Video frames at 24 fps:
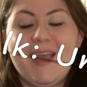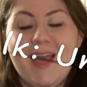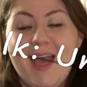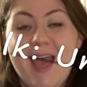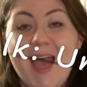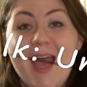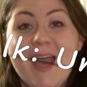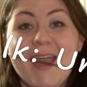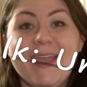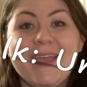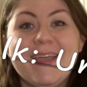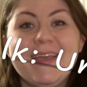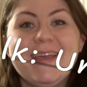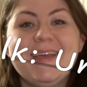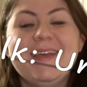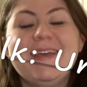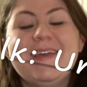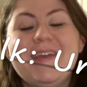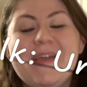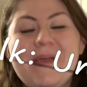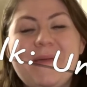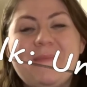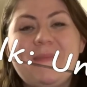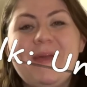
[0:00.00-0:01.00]
Hi,
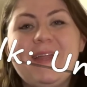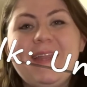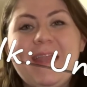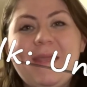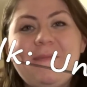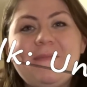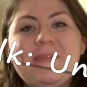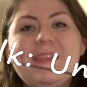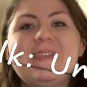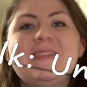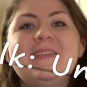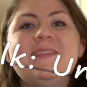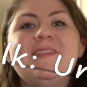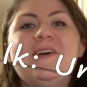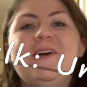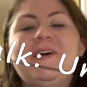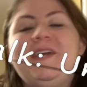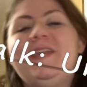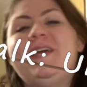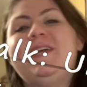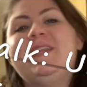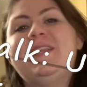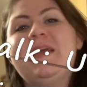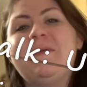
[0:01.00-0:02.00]
my name is
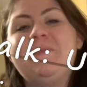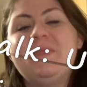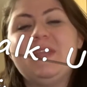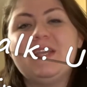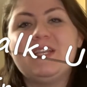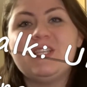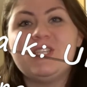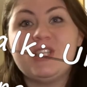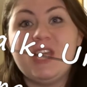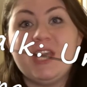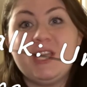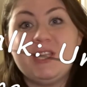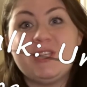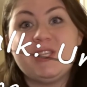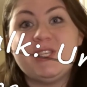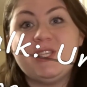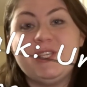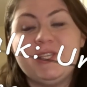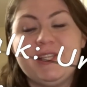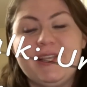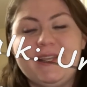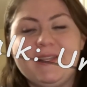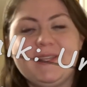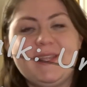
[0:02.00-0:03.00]
Isadora and I'm an exchange
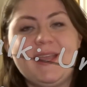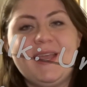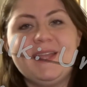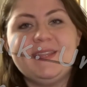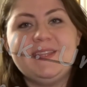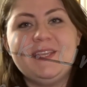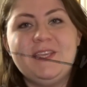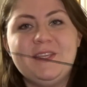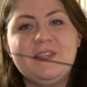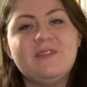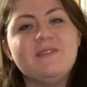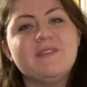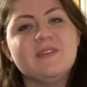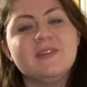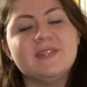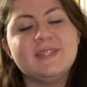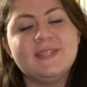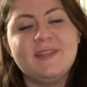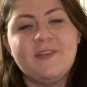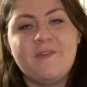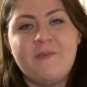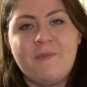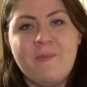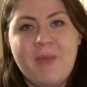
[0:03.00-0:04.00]
student at the
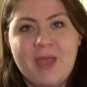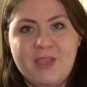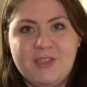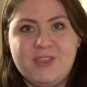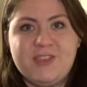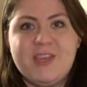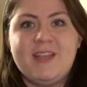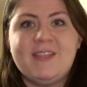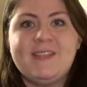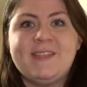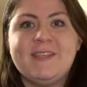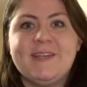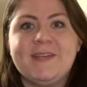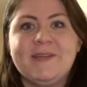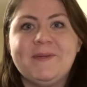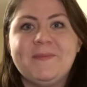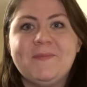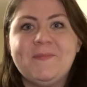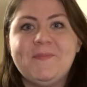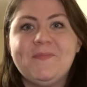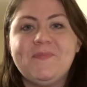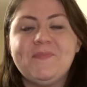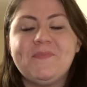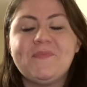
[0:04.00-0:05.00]
University of Manchester.
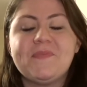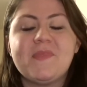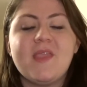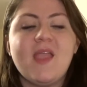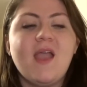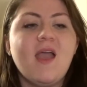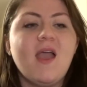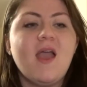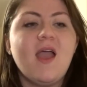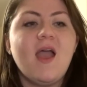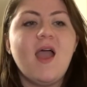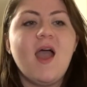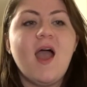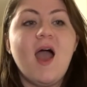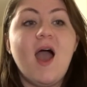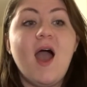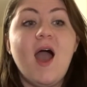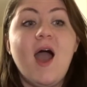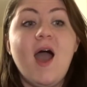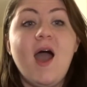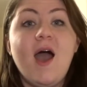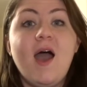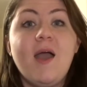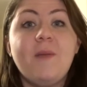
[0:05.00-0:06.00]

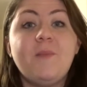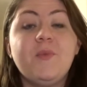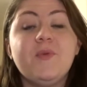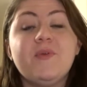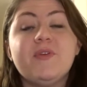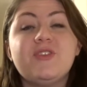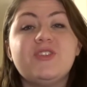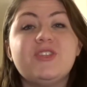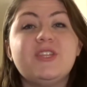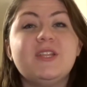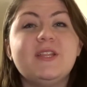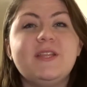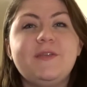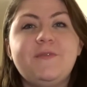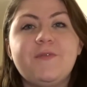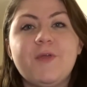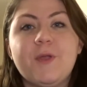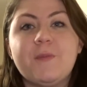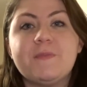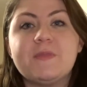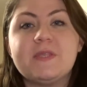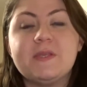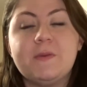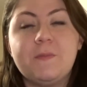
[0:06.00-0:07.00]
I'm originally
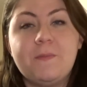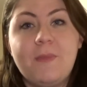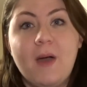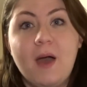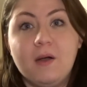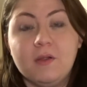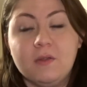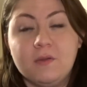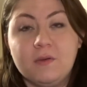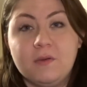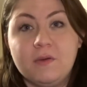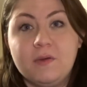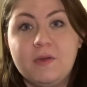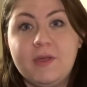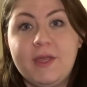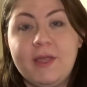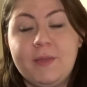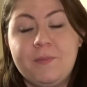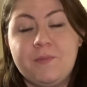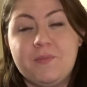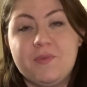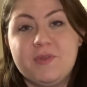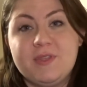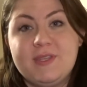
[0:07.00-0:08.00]
from São Paulo
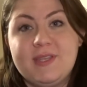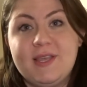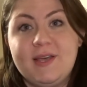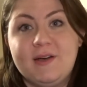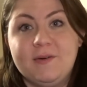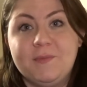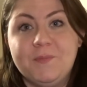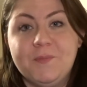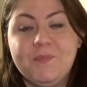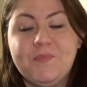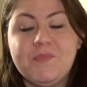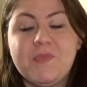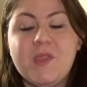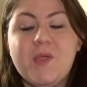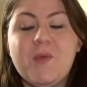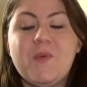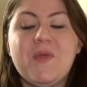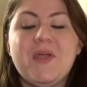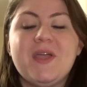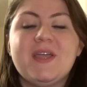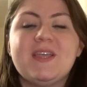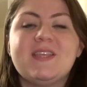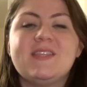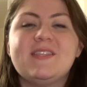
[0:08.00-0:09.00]
in Brazil,
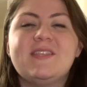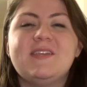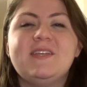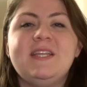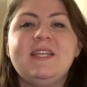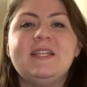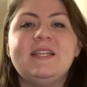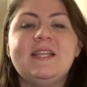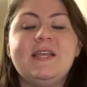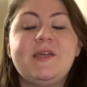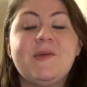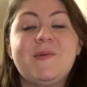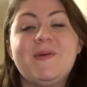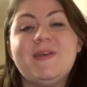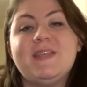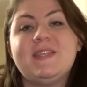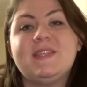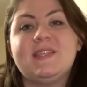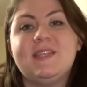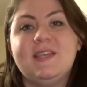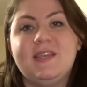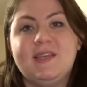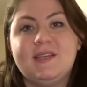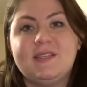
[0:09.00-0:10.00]
where I study
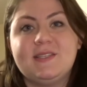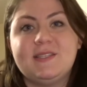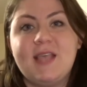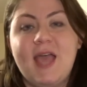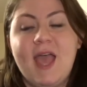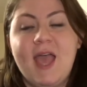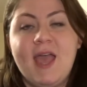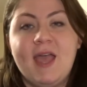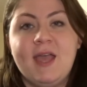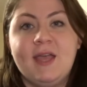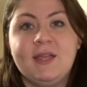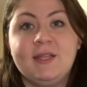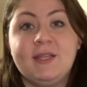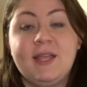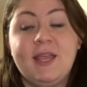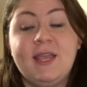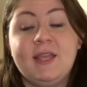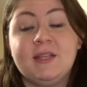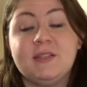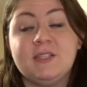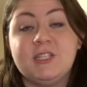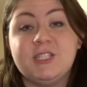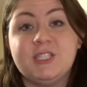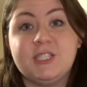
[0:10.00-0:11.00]
linguistics and
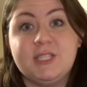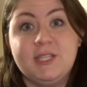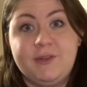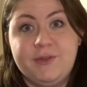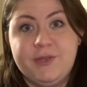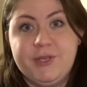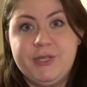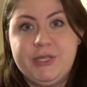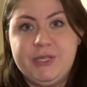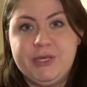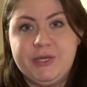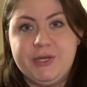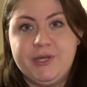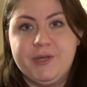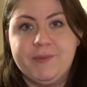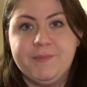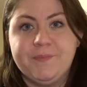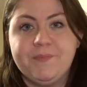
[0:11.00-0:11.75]
English literature.